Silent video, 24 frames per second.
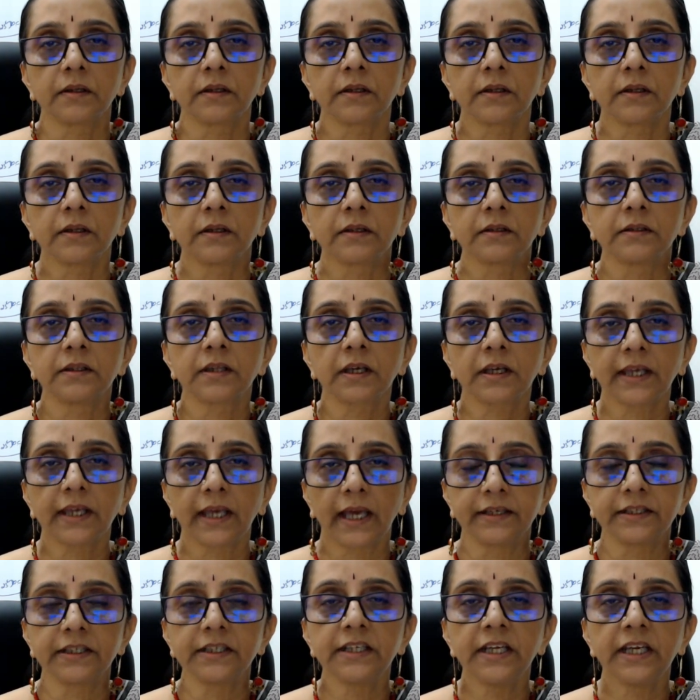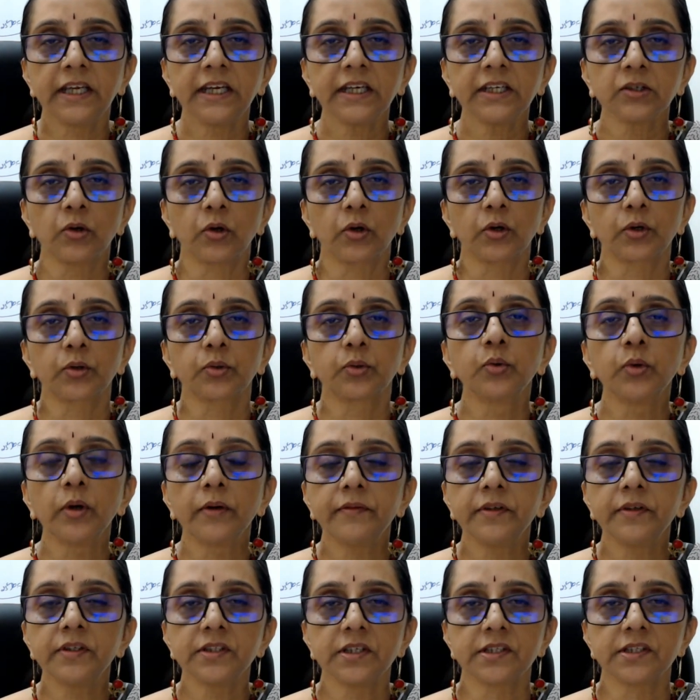the candidate or whoever
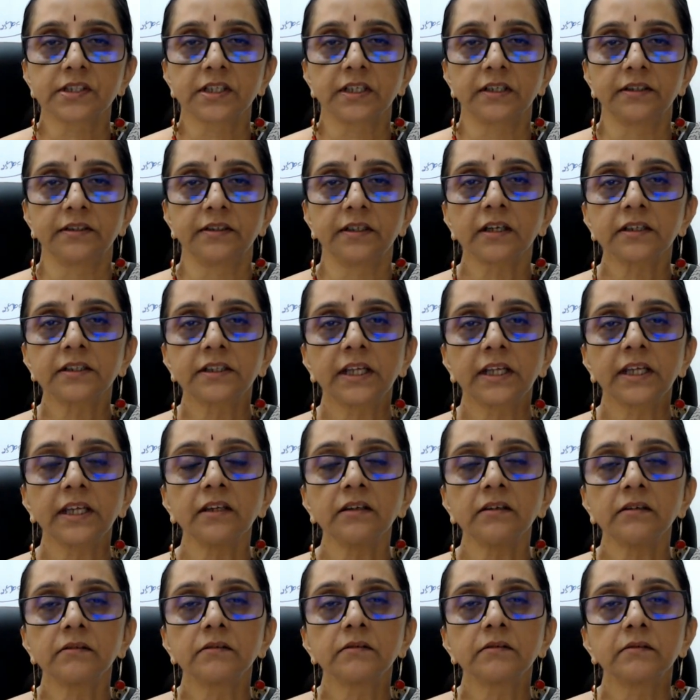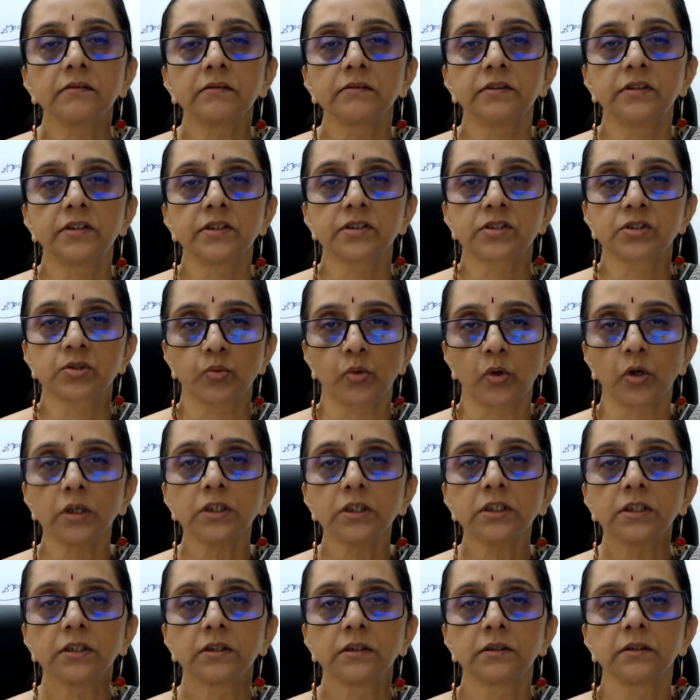is conducting the SWOT
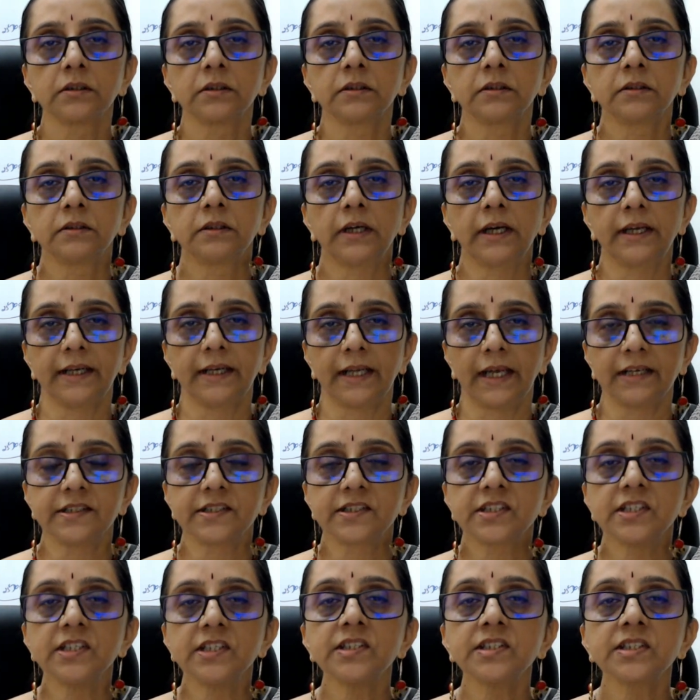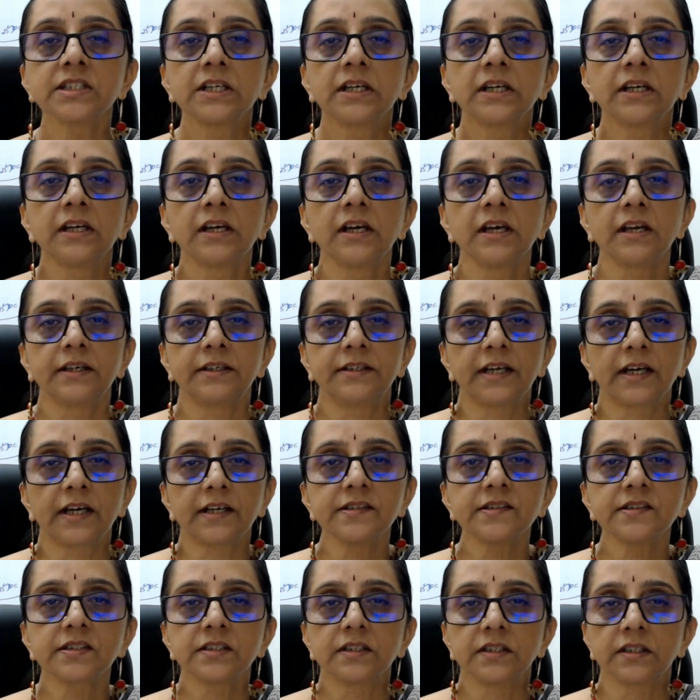analysis does
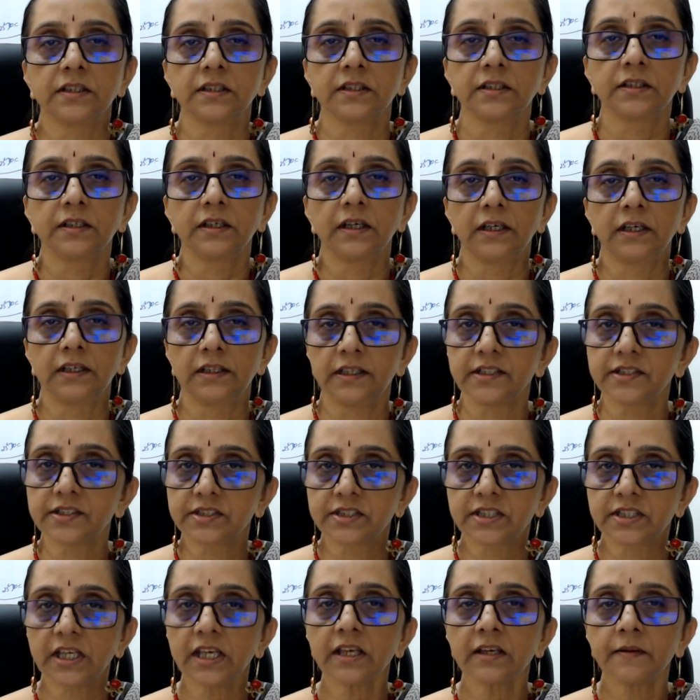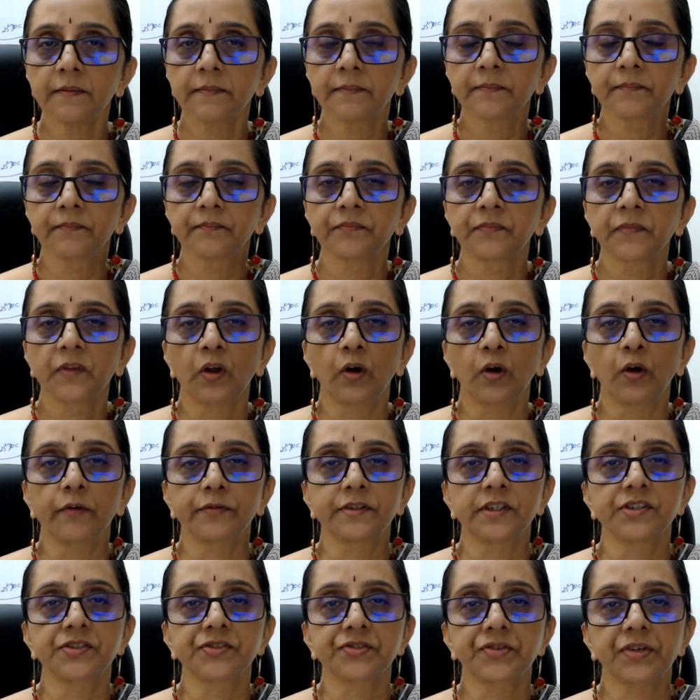a listing of the
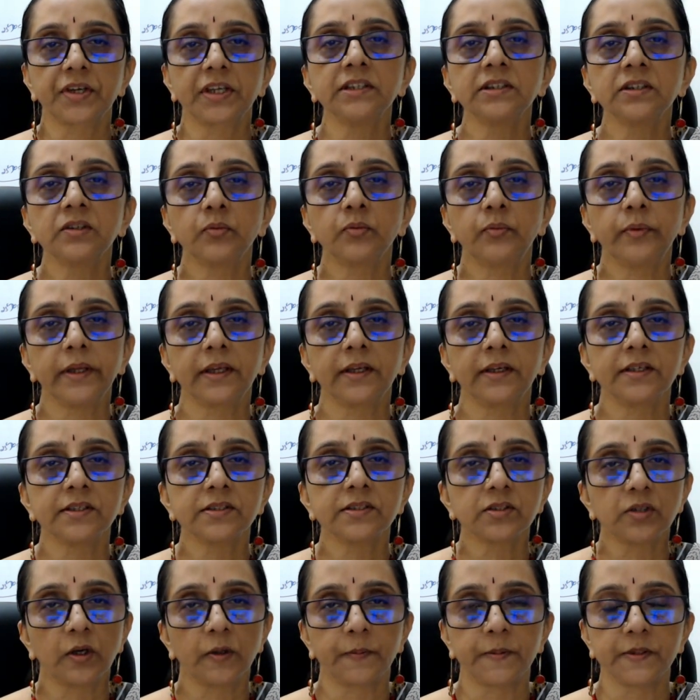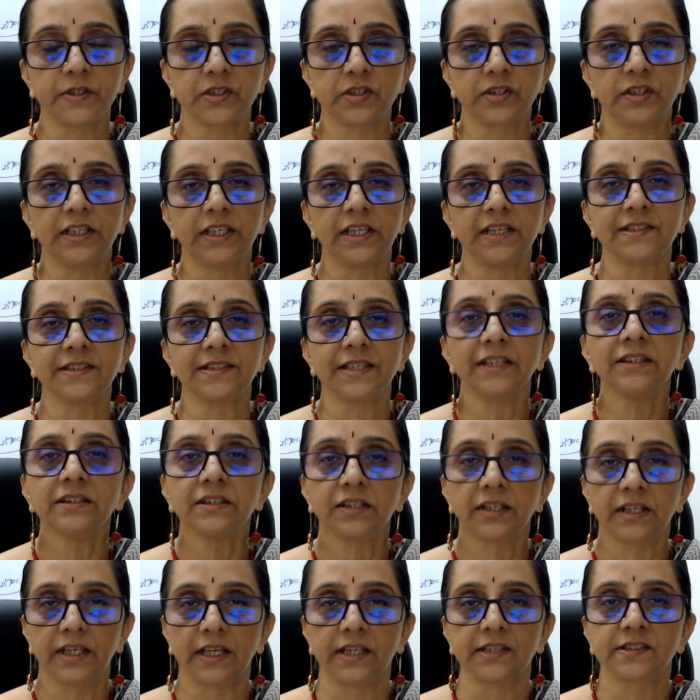strength, weakness, opportunities, and
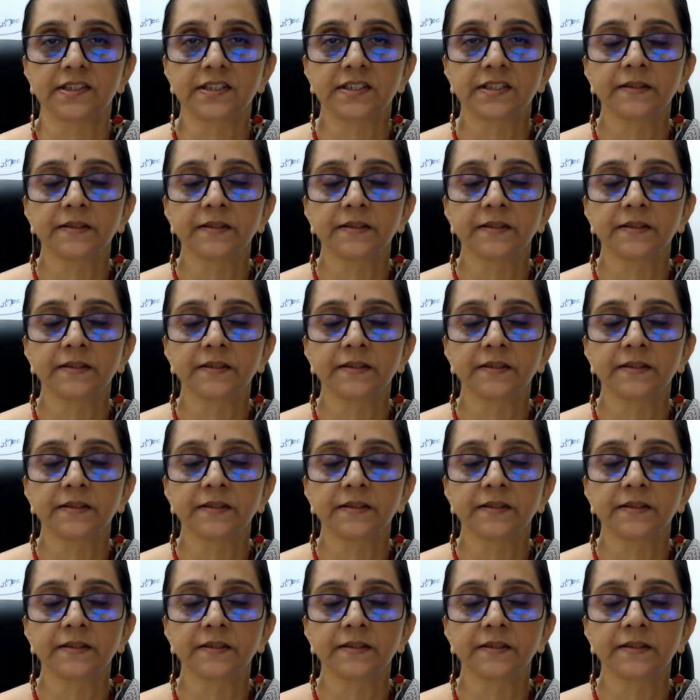threats.